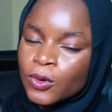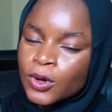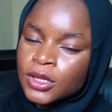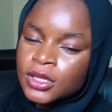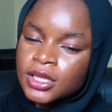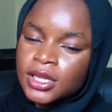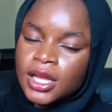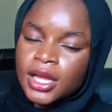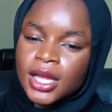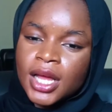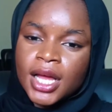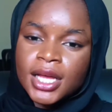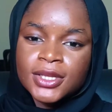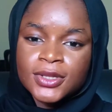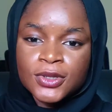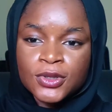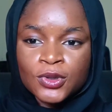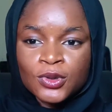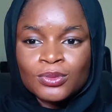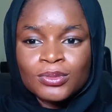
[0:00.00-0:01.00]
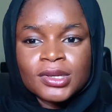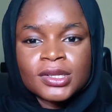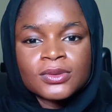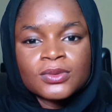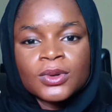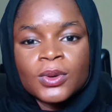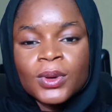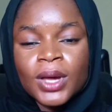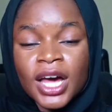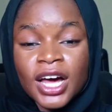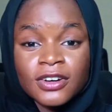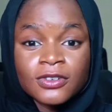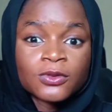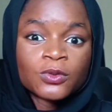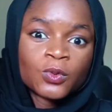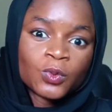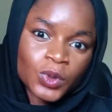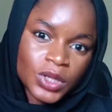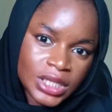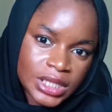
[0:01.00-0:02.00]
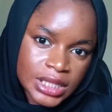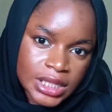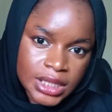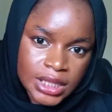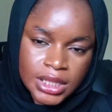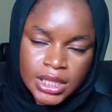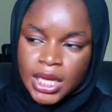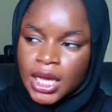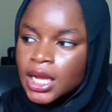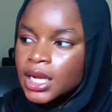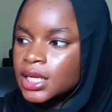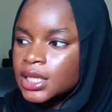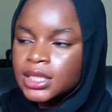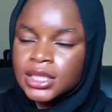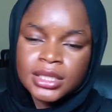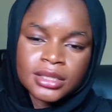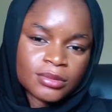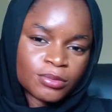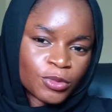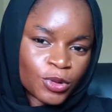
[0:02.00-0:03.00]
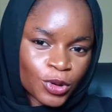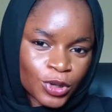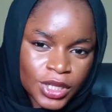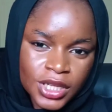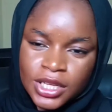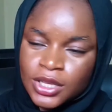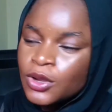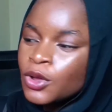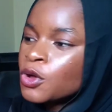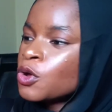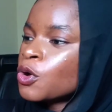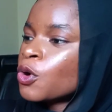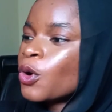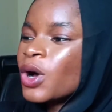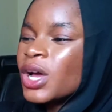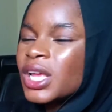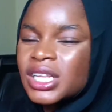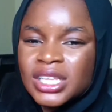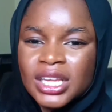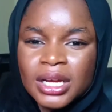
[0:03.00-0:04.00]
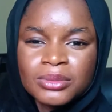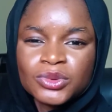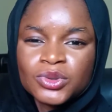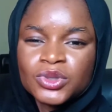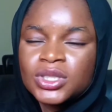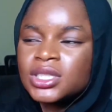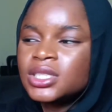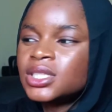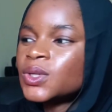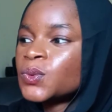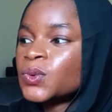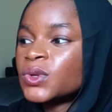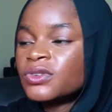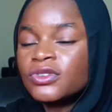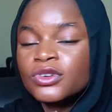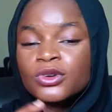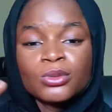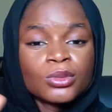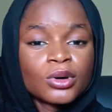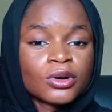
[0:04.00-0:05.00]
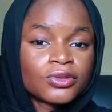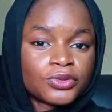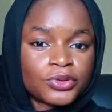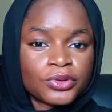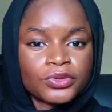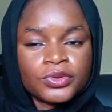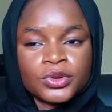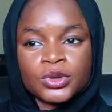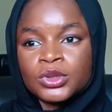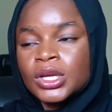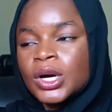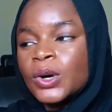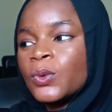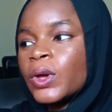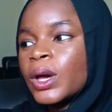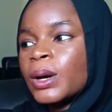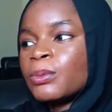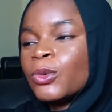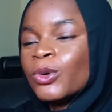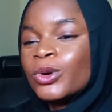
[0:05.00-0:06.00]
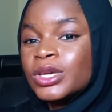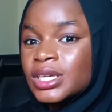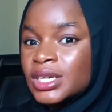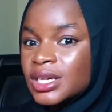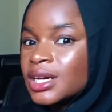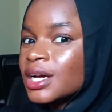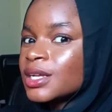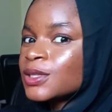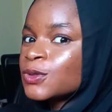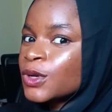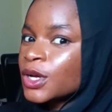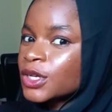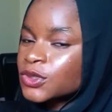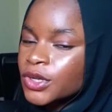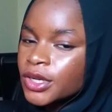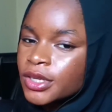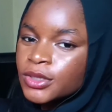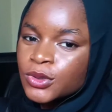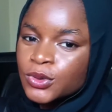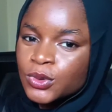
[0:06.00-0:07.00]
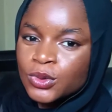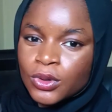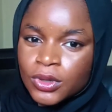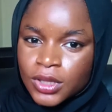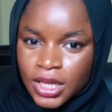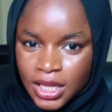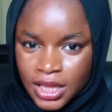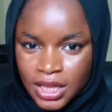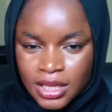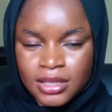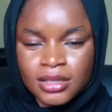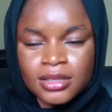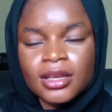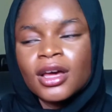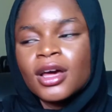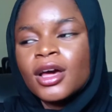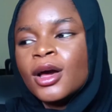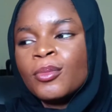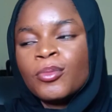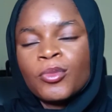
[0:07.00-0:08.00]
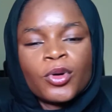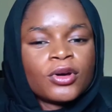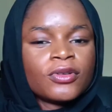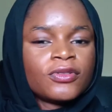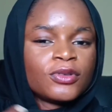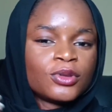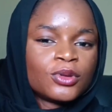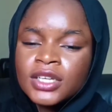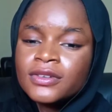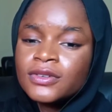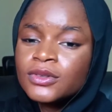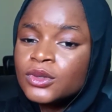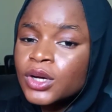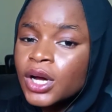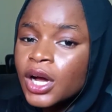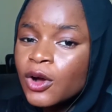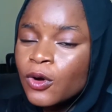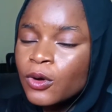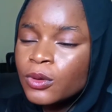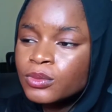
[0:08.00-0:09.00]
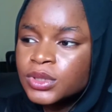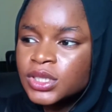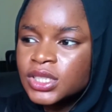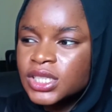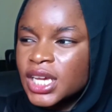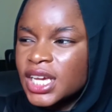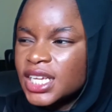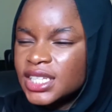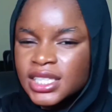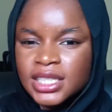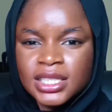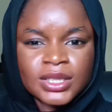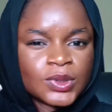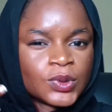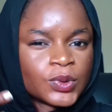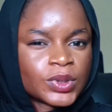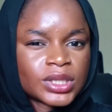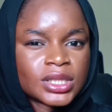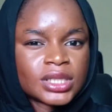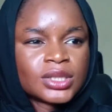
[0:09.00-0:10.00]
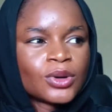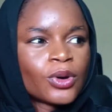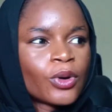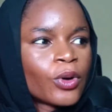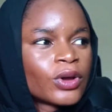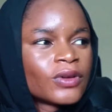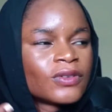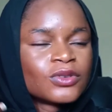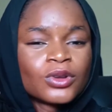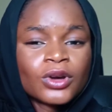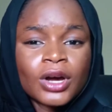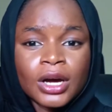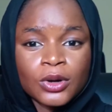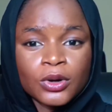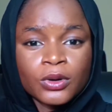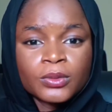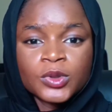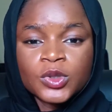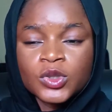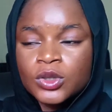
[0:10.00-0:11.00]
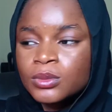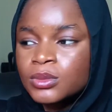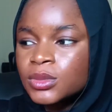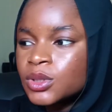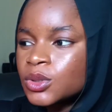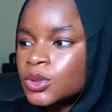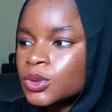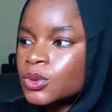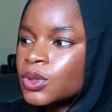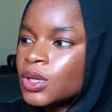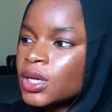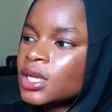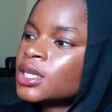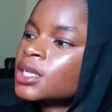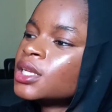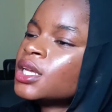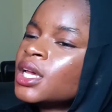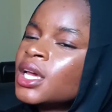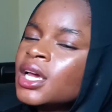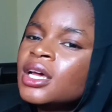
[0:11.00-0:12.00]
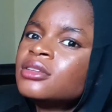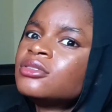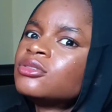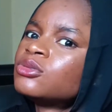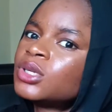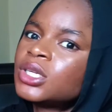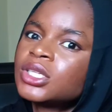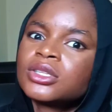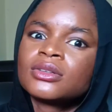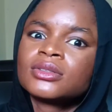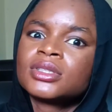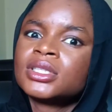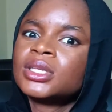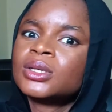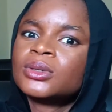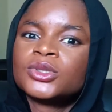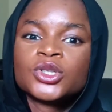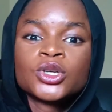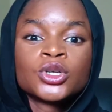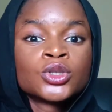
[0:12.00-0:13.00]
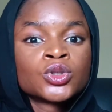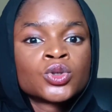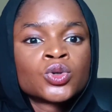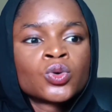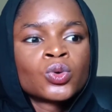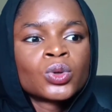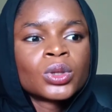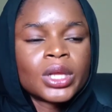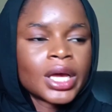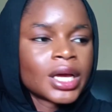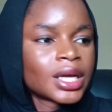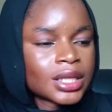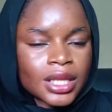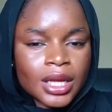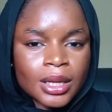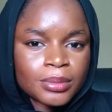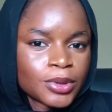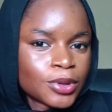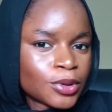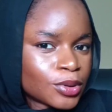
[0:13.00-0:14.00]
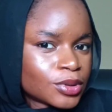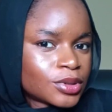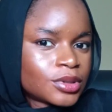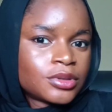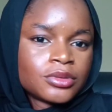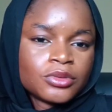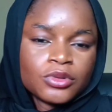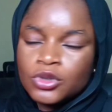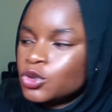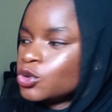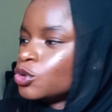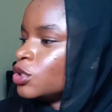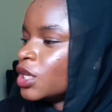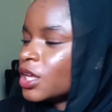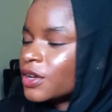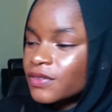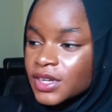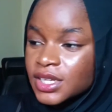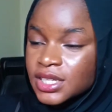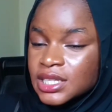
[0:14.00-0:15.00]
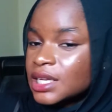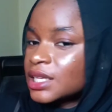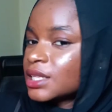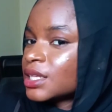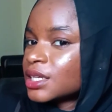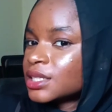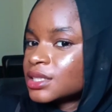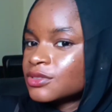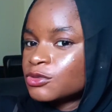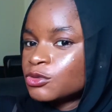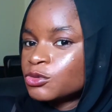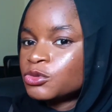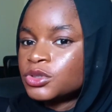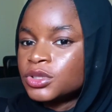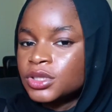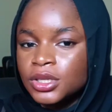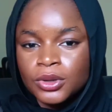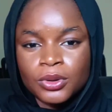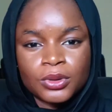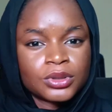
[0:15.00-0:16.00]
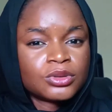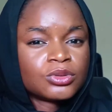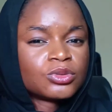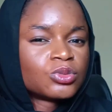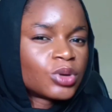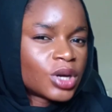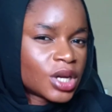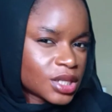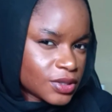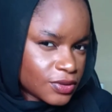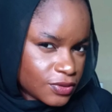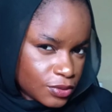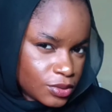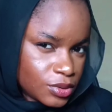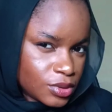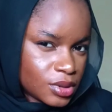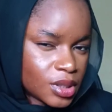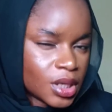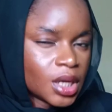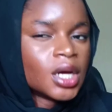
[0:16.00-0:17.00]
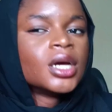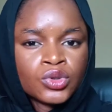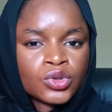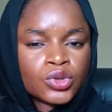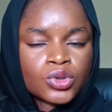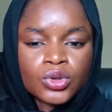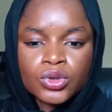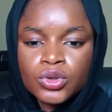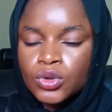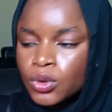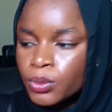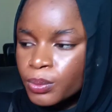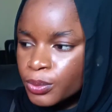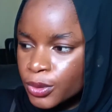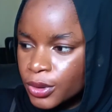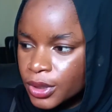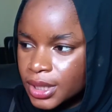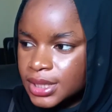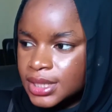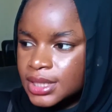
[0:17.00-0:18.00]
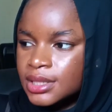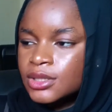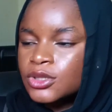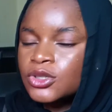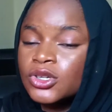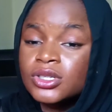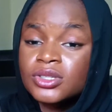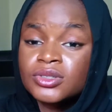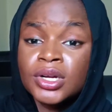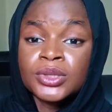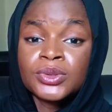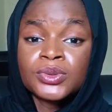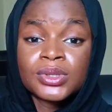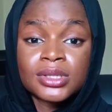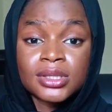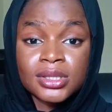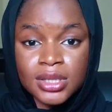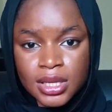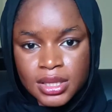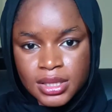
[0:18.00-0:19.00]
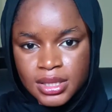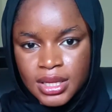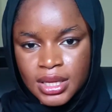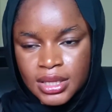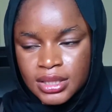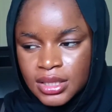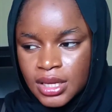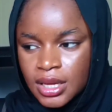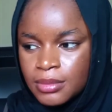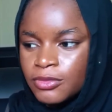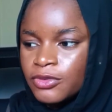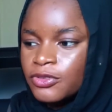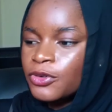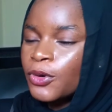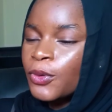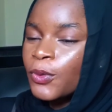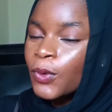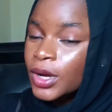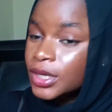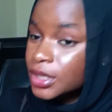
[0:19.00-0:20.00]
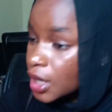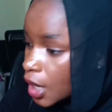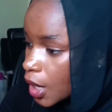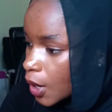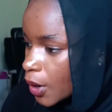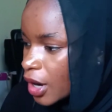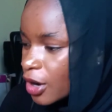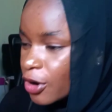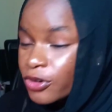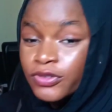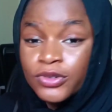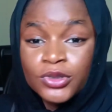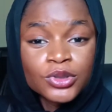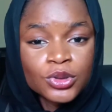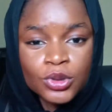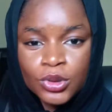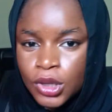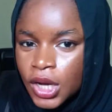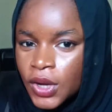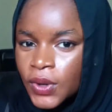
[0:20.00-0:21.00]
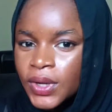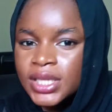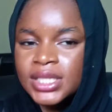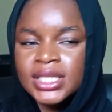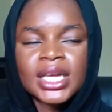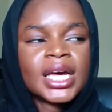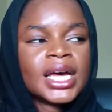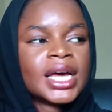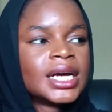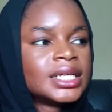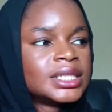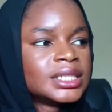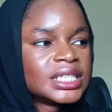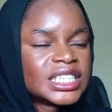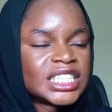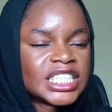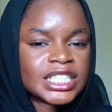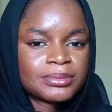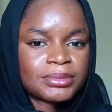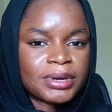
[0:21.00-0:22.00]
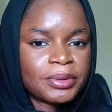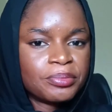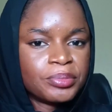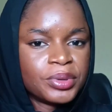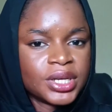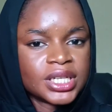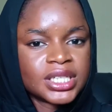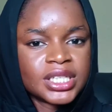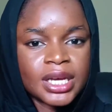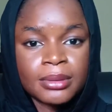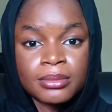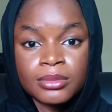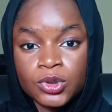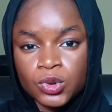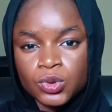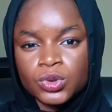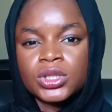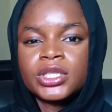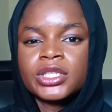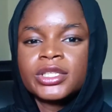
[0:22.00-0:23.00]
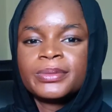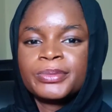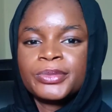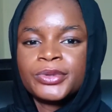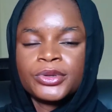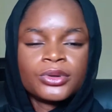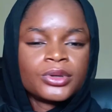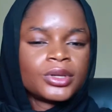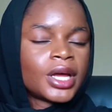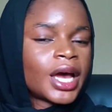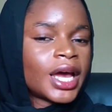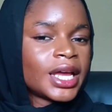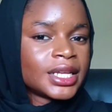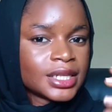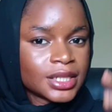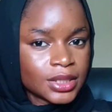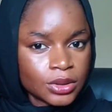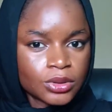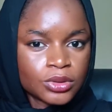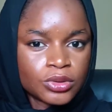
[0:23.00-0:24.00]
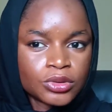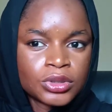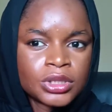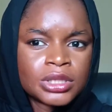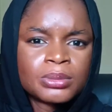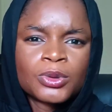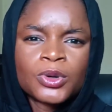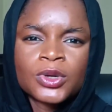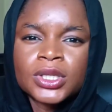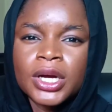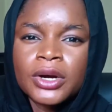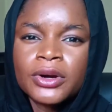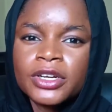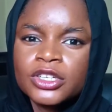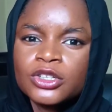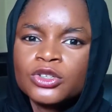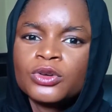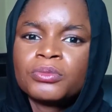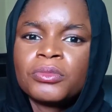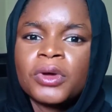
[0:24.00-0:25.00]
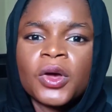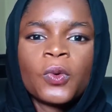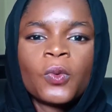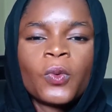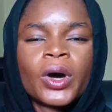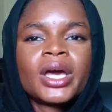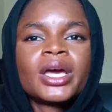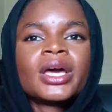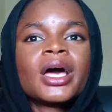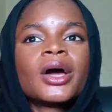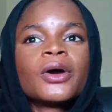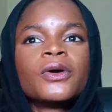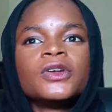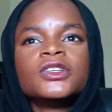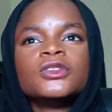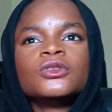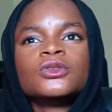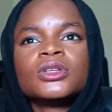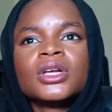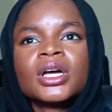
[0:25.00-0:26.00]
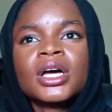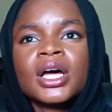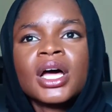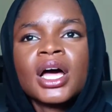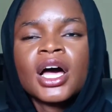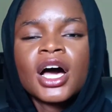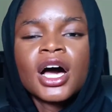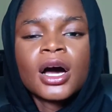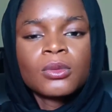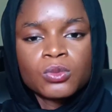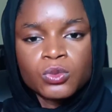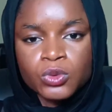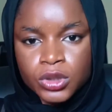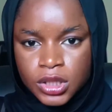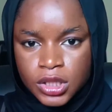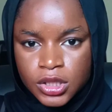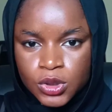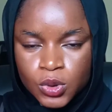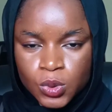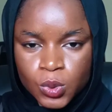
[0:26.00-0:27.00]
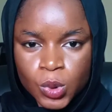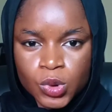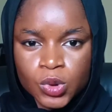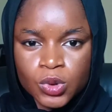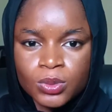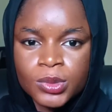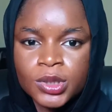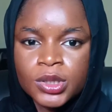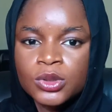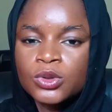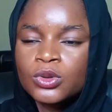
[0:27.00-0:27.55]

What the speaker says: And as humans, when we have wins early in the morning or anytime during the day, we feel more fulfilled and we are more eager to actually do other things. But if you don't accomplish anything during the day, or if you don't accomplish something so early, the rest of the day will just go like that because you never started the day on the right foot. So don't procrastinate. Just try to set that time for 1 hour or for 2 hours. This is my peak time during this period. I need to do this because I already know my why. I already know that I'm working towards something.